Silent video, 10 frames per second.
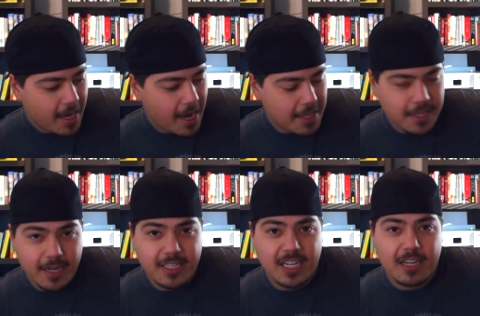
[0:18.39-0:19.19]
I
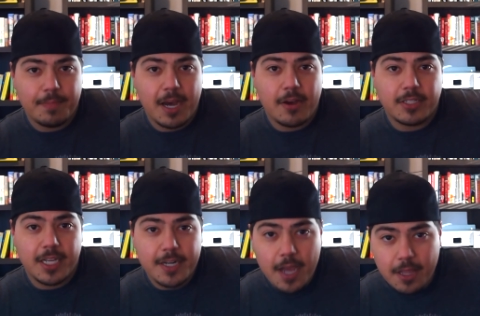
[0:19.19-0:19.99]
thought I'd talk about
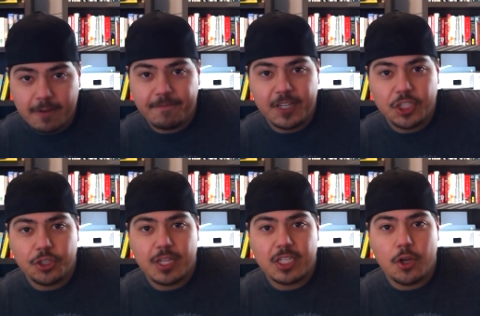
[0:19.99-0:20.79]
another
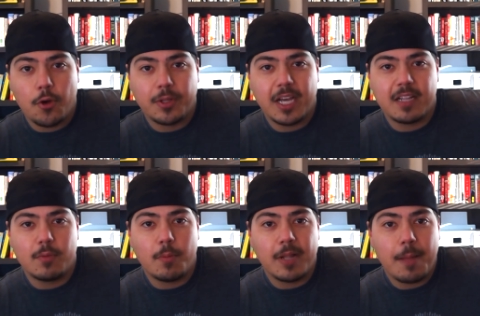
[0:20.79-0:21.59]
feature that's only on the
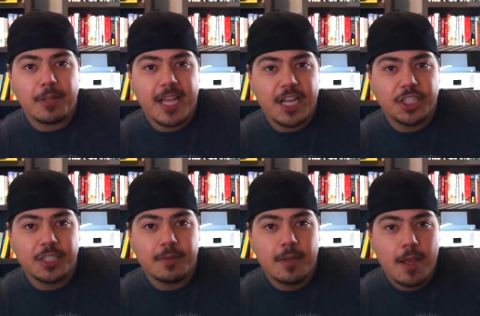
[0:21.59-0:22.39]
mobile
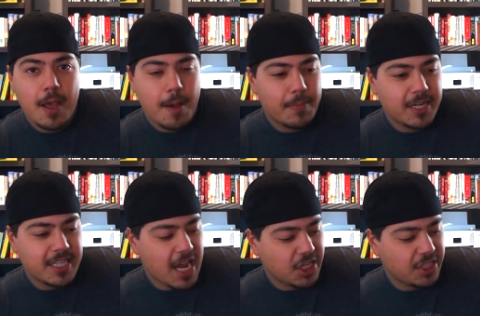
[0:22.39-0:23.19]
application, but it's
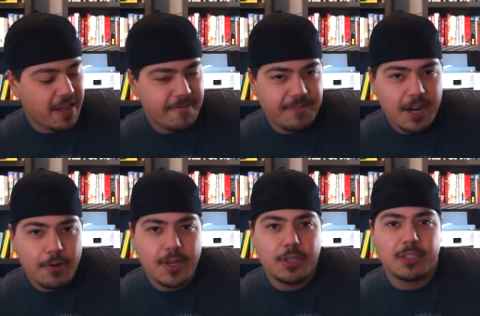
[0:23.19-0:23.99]
actually a
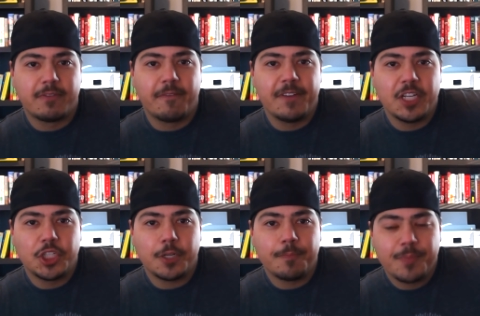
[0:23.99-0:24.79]
very useful
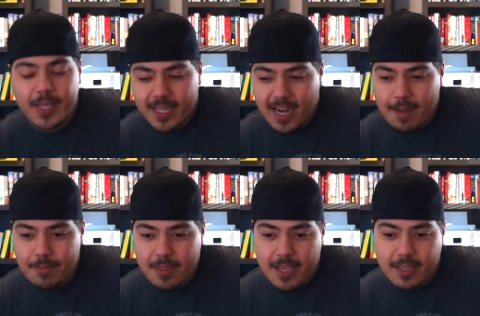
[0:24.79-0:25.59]
feature, and I
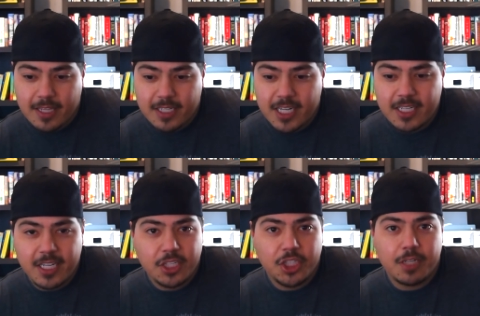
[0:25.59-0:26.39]
think that
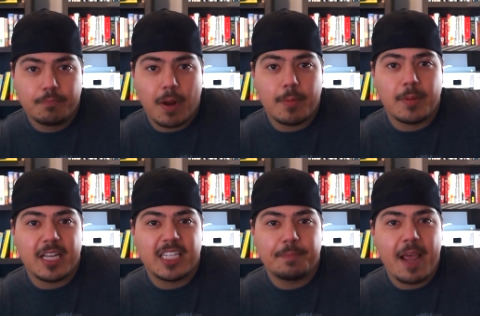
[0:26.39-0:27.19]
TickTick should
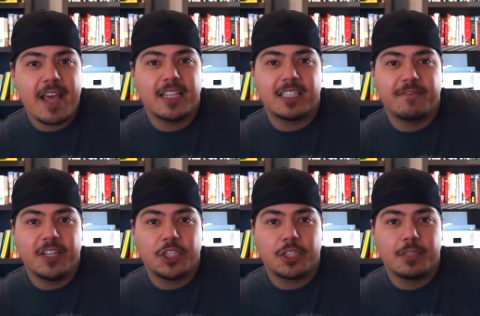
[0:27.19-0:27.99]
probably expand this
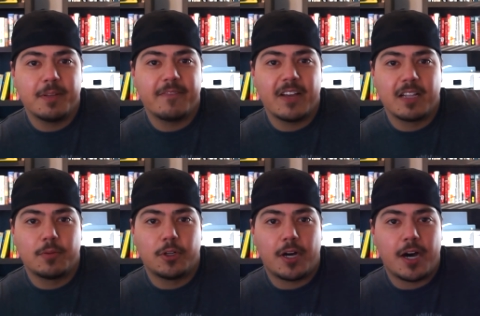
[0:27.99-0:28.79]
feature to be
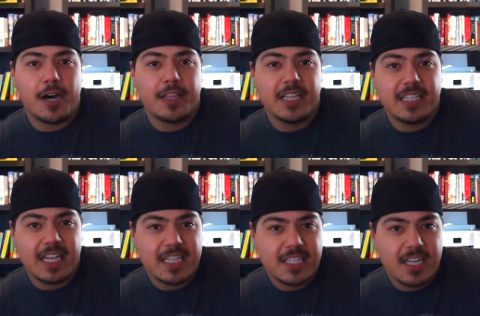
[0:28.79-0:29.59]
available on the
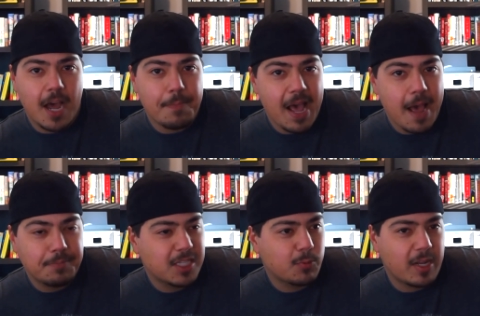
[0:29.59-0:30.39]
desktop
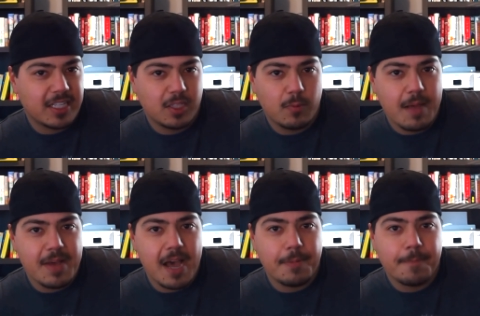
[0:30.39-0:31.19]
apps as well as the web
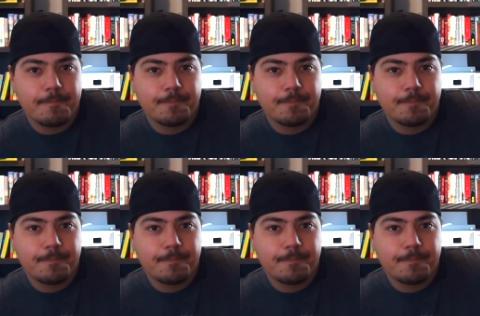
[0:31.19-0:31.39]
app.